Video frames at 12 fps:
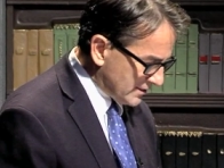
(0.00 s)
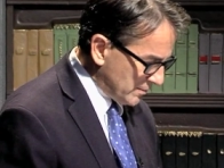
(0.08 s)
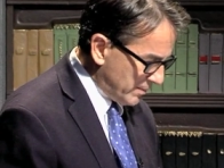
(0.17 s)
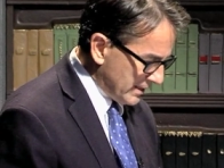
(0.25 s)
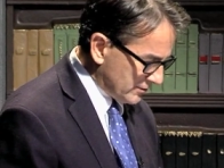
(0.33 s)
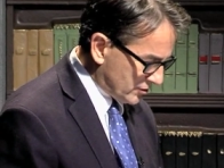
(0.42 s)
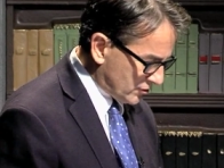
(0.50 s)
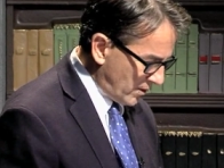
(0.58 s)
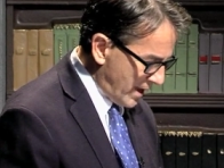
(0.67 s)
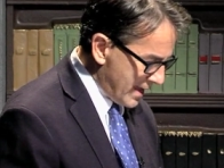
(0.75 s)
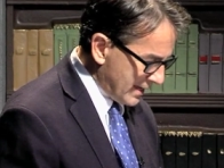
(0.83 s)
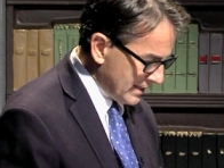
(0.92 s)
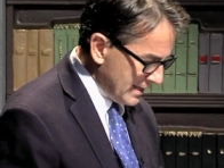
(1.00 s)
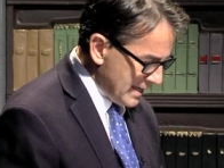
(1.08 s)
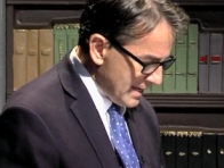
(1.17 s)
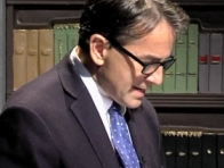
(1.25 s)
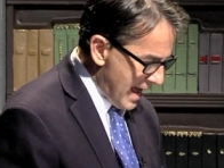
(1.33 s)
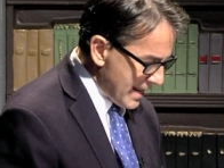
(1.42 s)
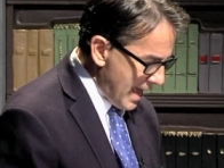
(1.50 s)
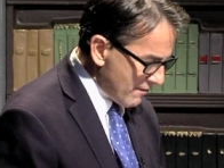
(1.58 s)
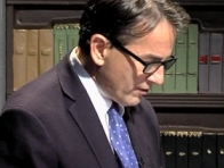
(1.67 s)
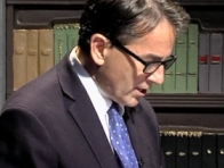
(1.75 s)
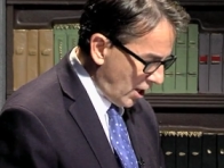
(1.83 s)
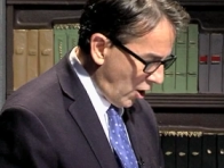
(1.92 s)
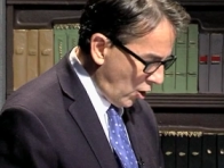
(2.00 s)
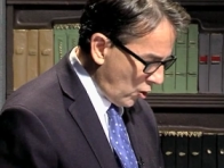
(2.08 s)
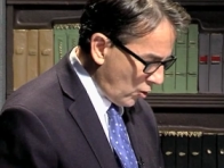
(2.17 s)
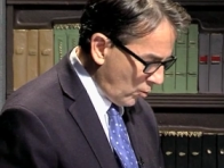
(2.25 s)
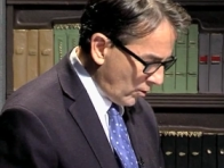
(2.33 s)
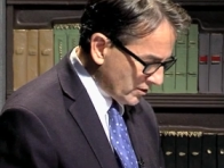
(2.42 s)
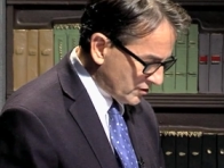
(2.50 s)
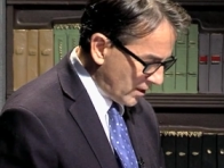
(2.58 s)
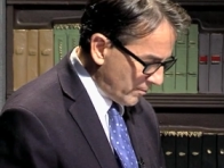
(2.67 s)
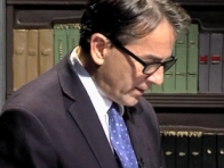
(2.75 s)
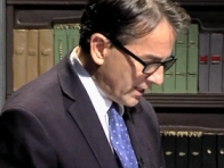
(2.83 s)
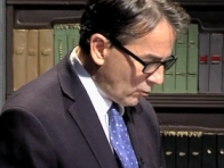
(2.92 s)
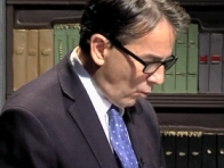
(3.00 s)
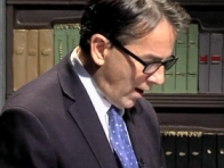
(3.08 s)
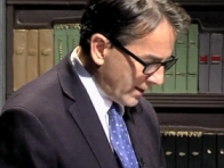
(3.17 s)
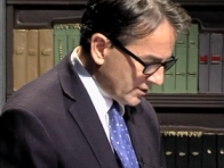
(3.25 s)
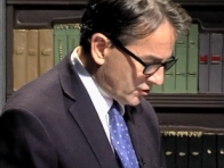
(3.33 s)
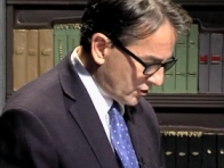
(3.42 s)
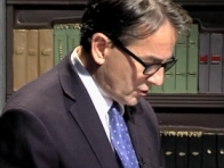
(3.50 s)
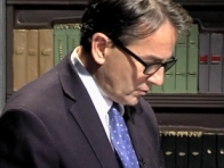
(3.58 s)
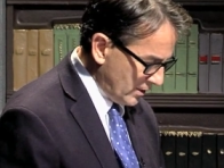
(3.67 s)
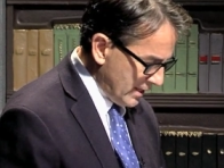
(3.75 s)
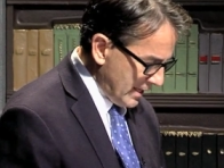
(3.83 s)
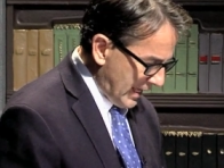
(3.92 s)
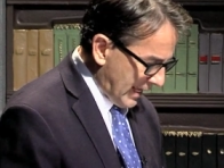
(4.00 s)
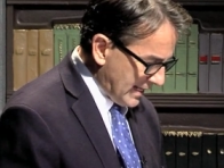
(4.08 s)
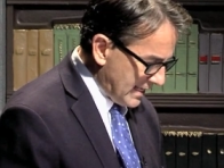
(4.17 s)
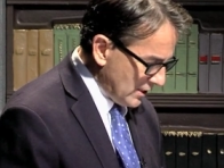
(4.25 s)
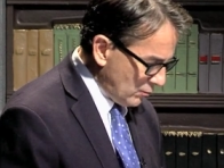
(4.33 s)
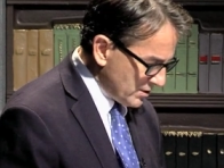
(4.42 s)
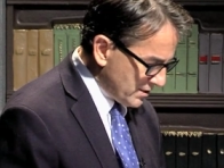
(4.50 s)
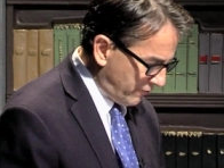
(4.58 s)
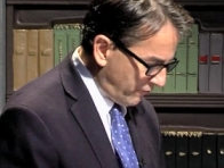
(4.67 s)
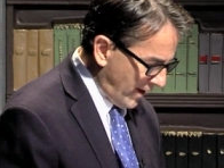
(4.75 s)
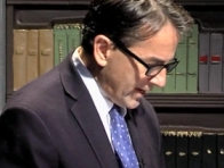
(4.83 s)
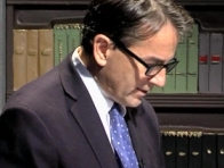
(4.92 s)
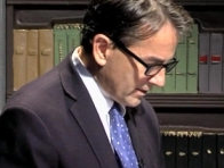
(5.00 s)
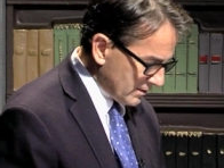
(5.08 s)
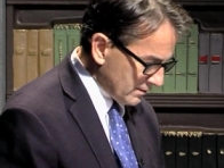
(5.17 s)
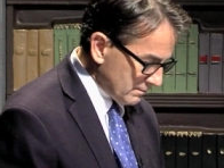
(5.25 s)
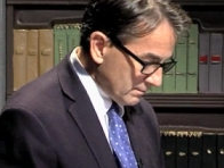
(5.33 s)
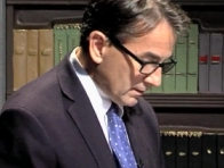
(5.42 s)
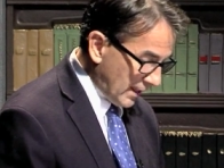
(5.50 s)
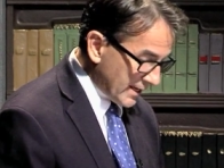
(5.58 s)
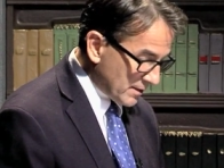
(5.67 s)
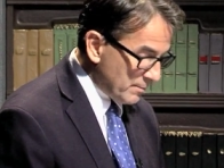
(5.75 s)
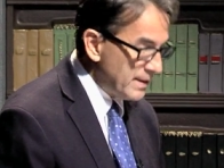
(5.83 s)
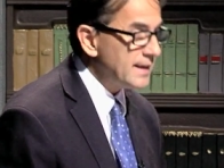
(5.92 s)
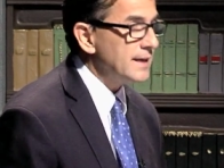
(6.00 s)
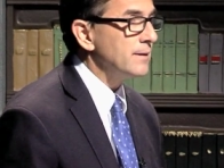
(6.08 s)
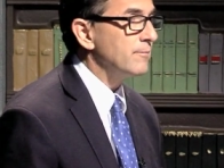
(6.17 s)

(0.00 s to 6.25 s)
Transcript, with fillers: to be astray, not having a home where somebody wanted you, and he was a fighter like me?